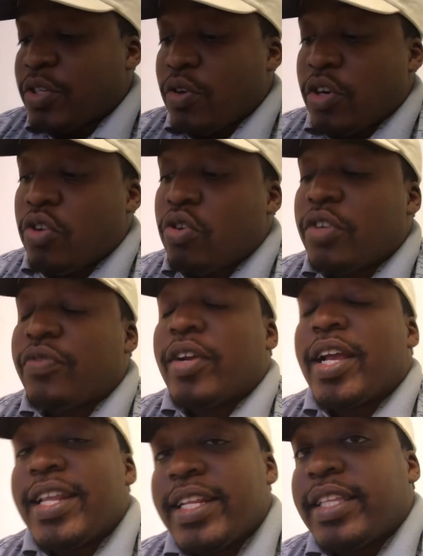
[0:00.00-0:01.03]
So in order
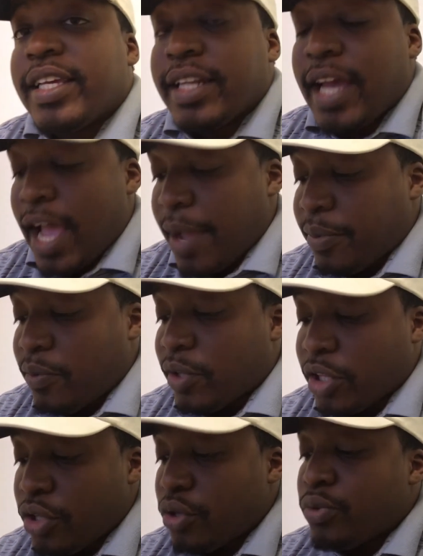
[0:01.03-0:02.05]
for anything to happen
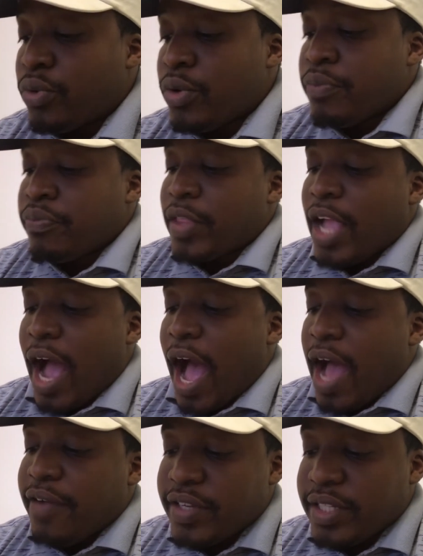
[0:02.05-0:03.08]
with Hugh,
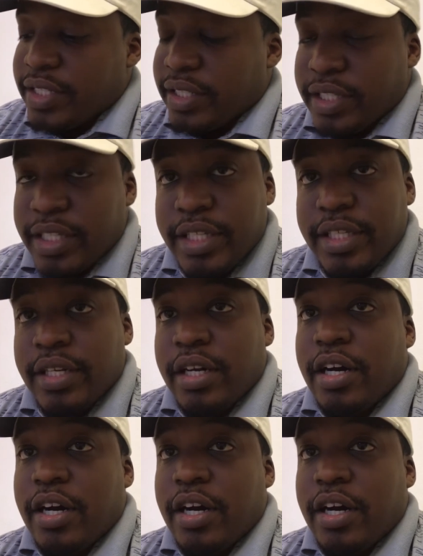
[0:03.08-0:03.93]
obviously